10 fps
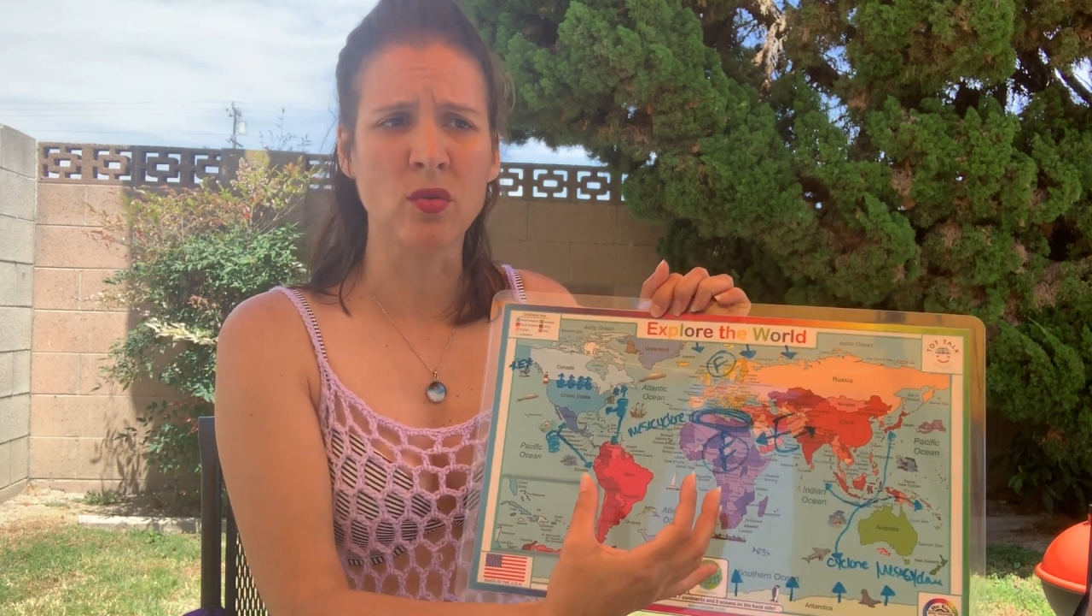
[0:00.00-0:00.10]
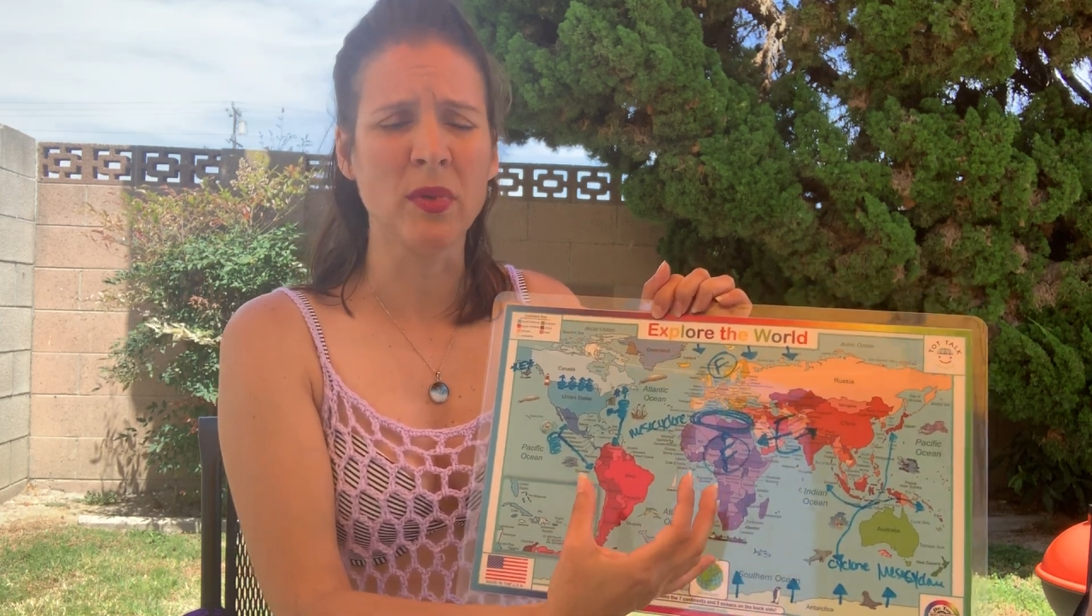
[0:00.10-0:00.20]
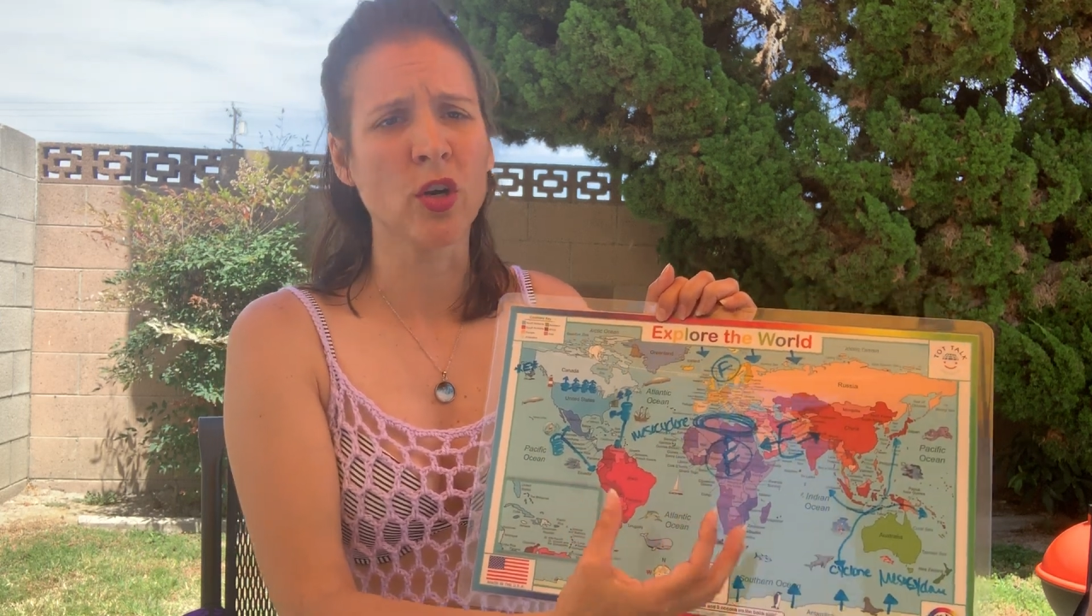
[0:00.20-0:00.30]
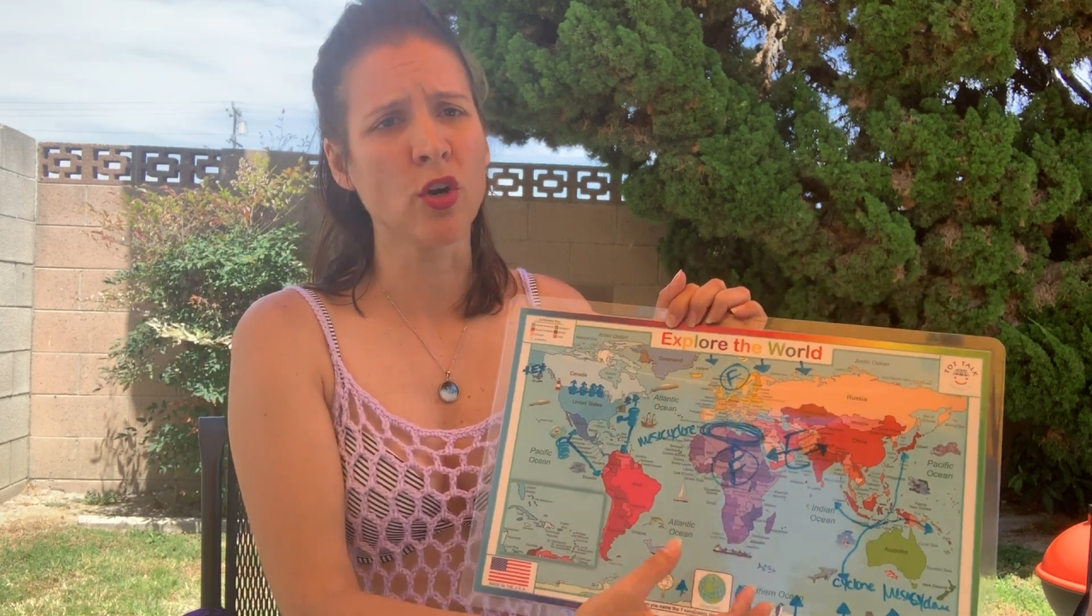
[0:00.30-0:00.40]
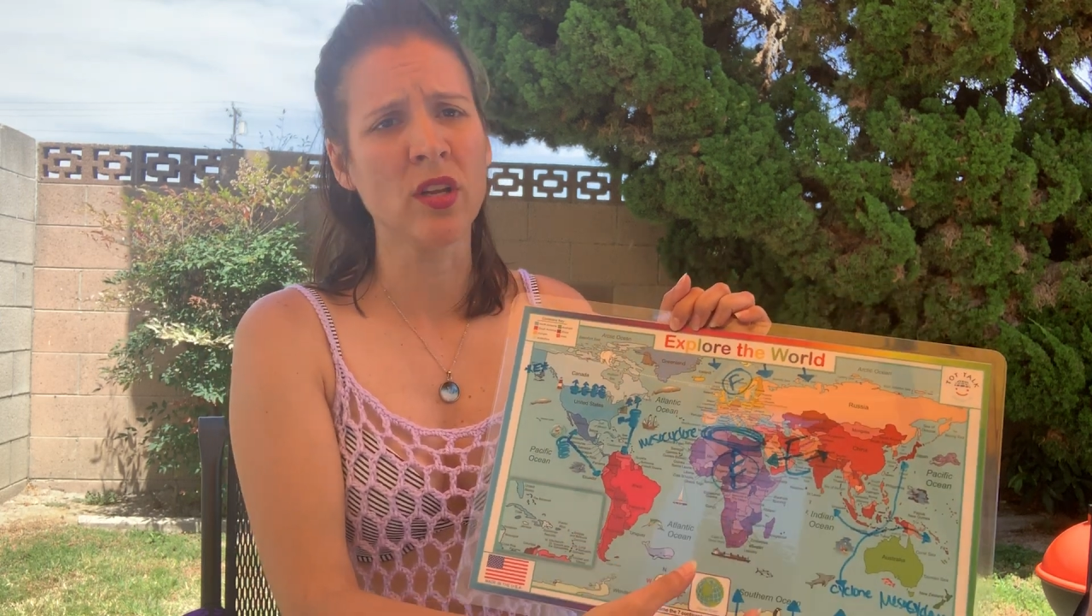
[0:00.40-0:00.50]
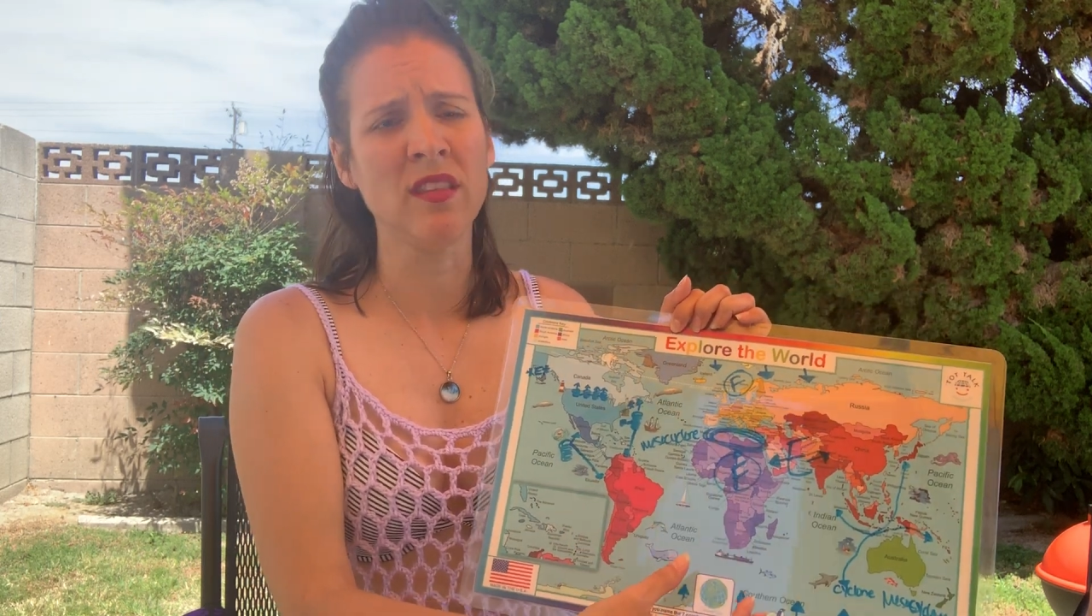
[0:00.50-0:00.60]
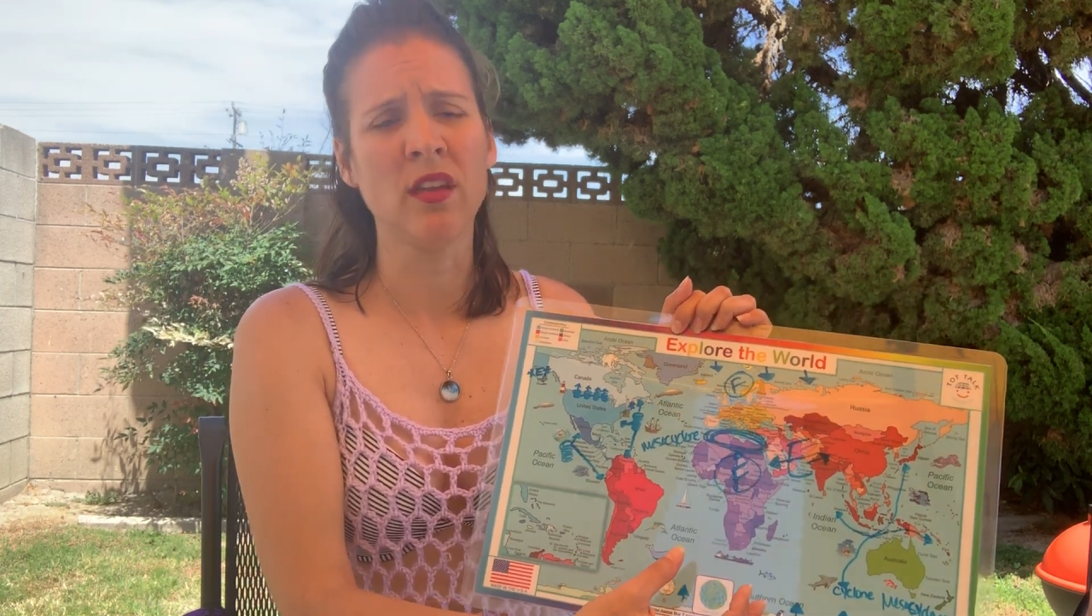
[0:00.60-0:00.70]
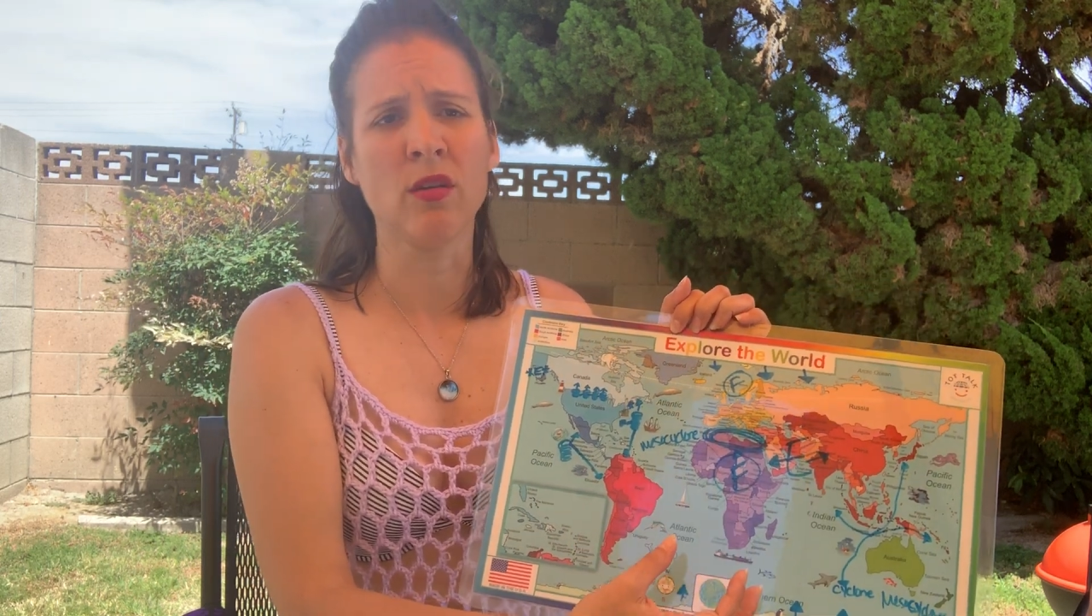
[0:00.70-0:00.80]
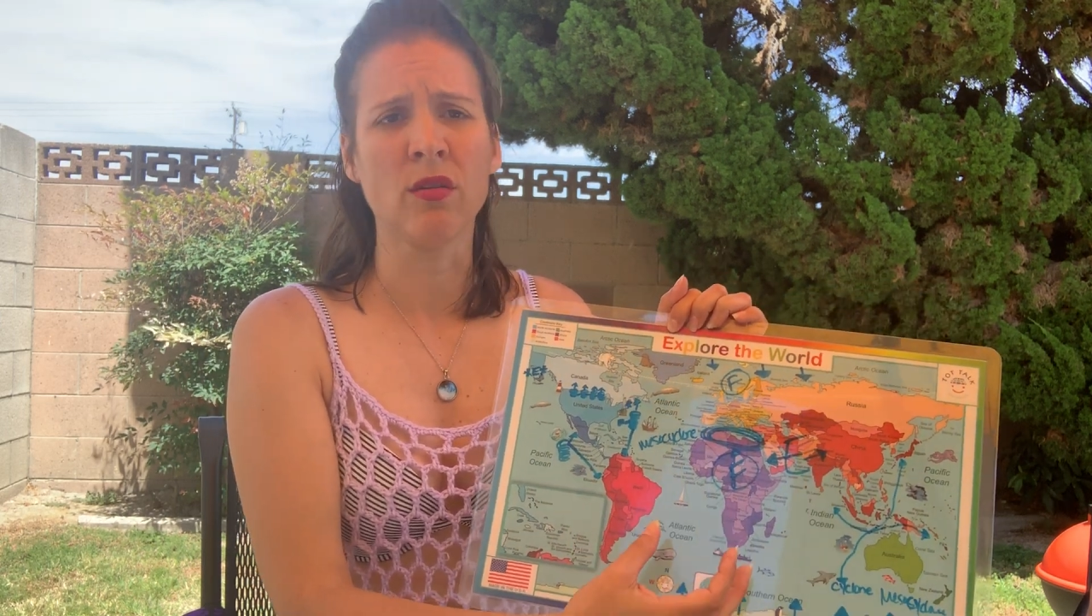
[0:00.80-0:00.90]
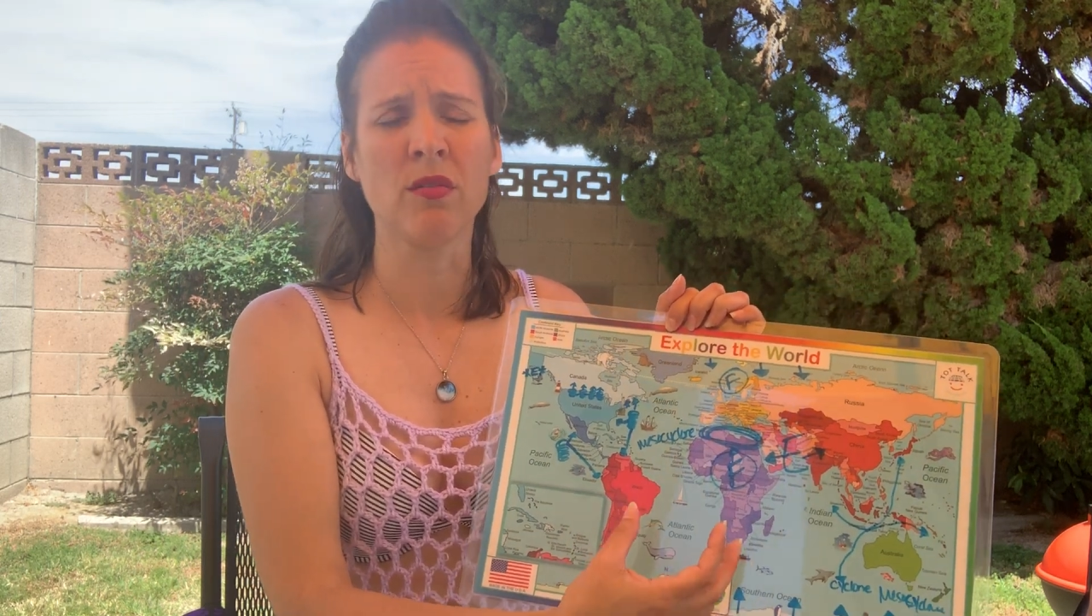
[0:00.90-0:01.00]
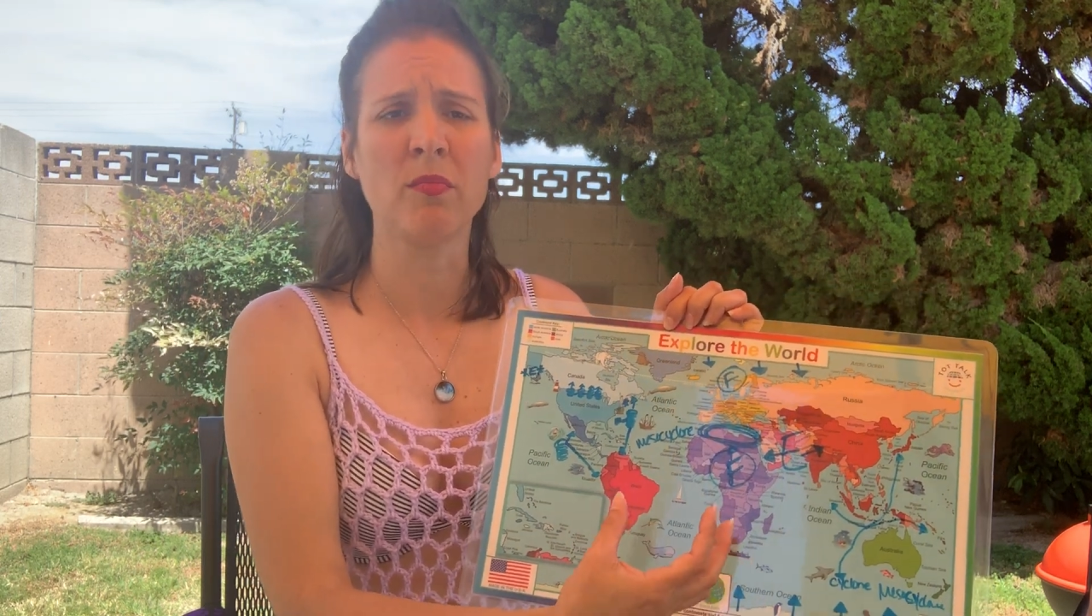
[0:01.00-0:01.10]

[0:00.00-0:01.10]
be hurting the earth,